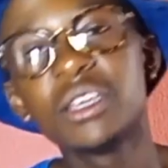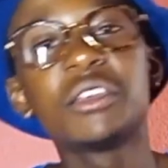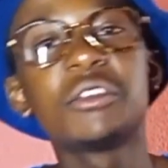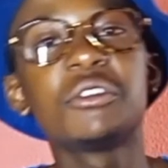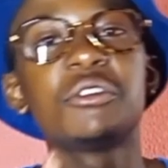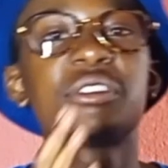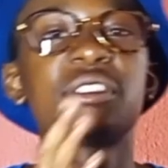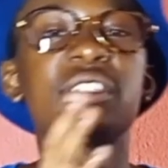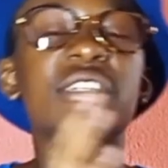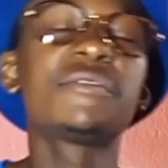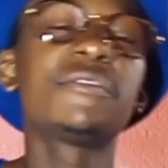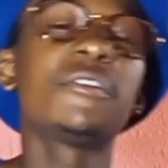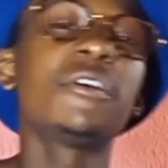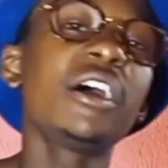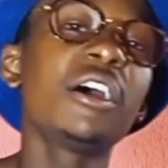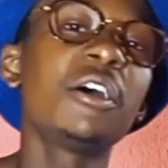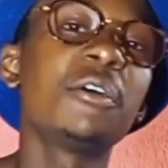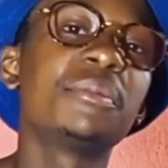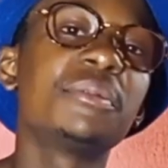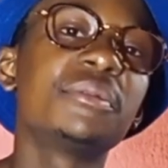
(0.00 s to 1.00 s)
you seek for
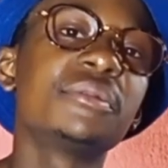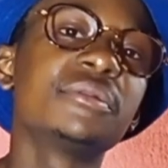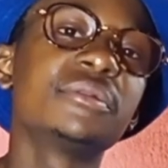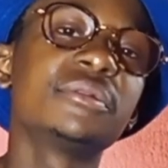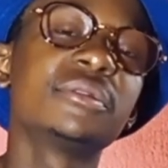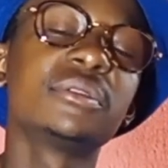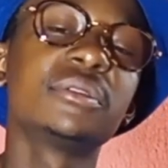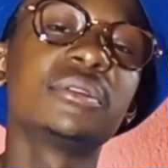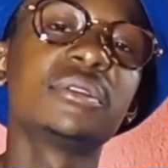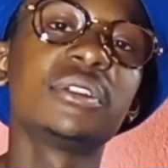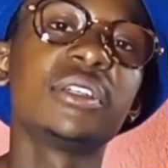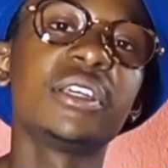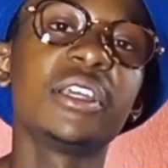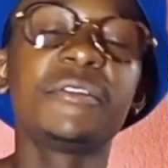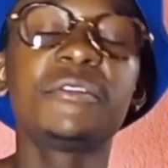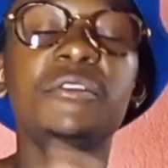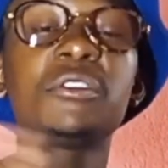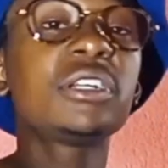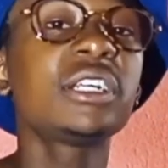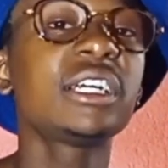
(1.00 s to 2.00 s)
help.
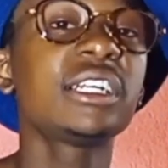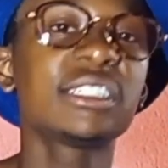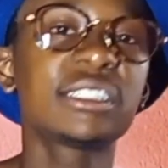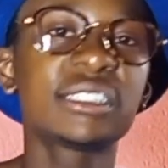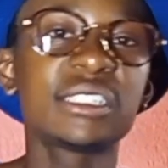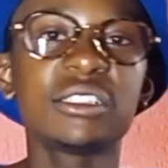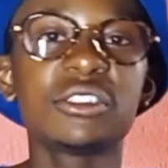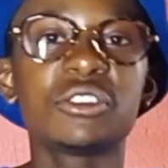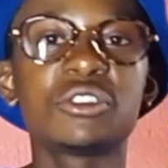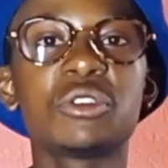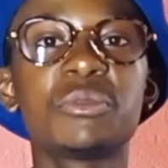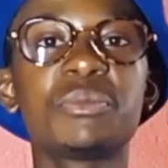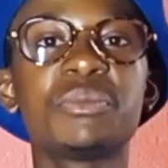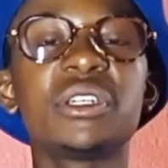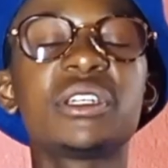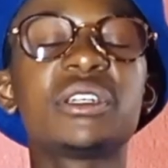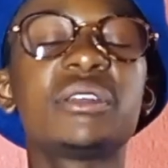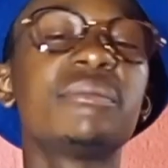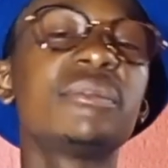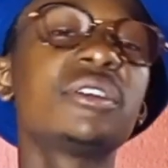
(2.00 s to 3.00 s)
If you don't understand the
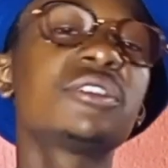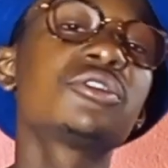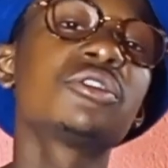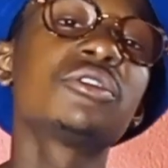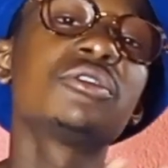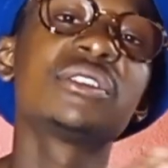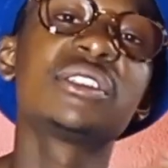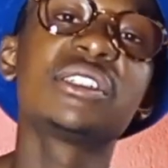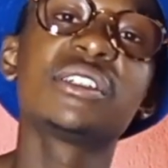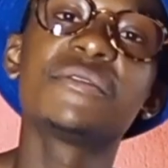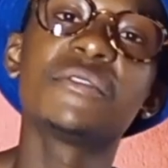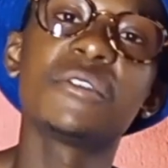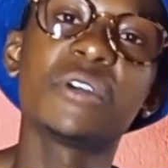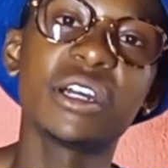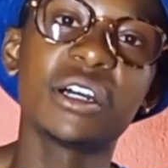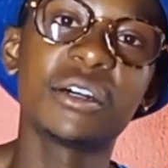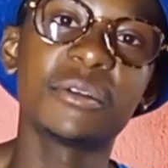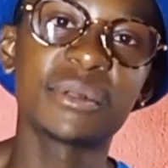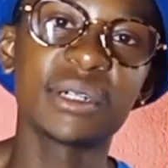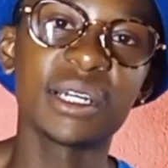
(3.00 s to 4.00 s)
topic, make sure you seek for
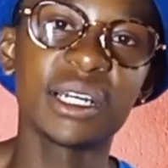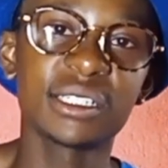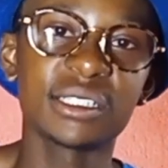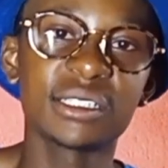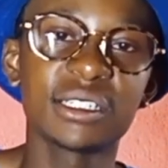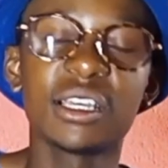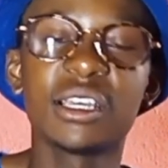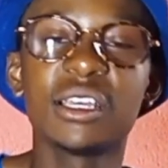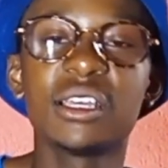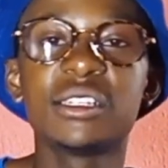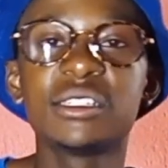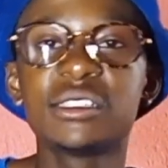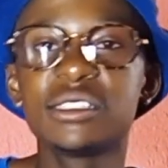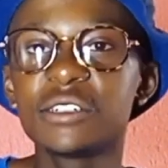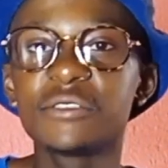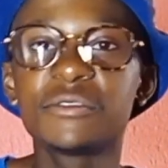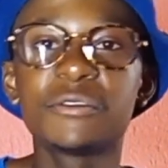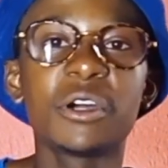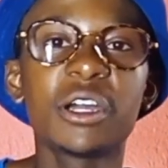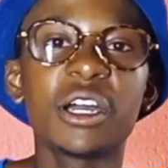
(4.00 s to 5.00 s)
help, guys.
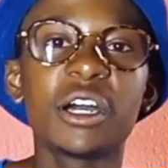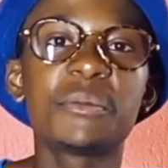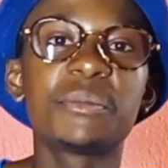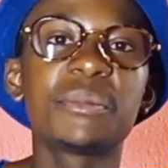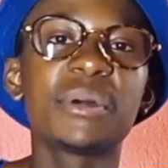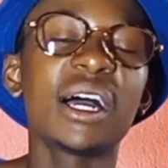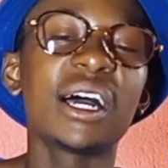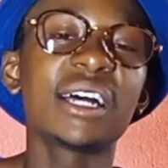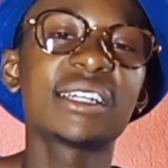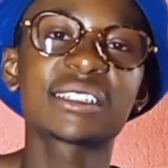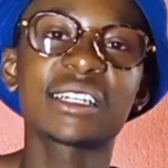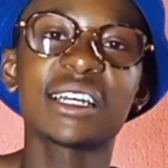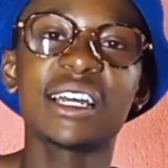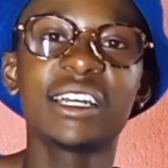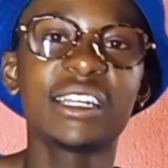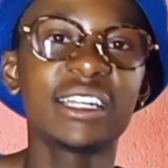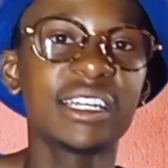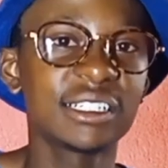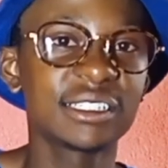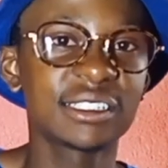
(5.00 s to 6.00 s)
Seek for help, ask
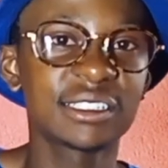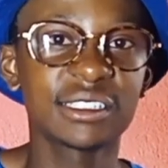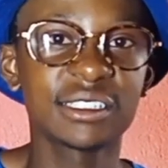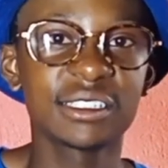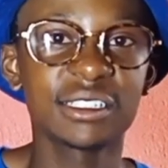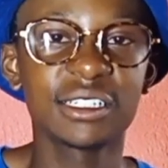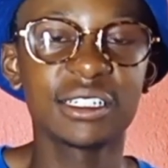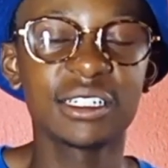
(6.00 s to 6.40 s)
others.